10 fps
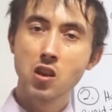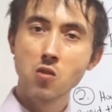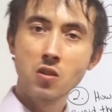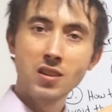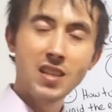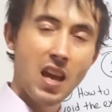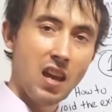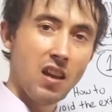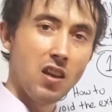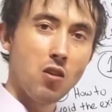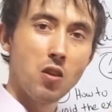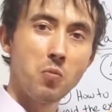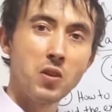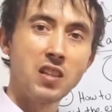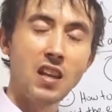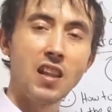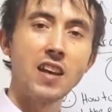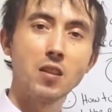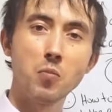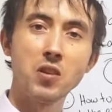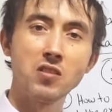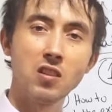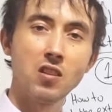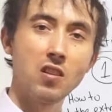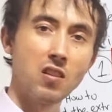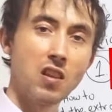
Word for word: You could say, you could pretend like the person,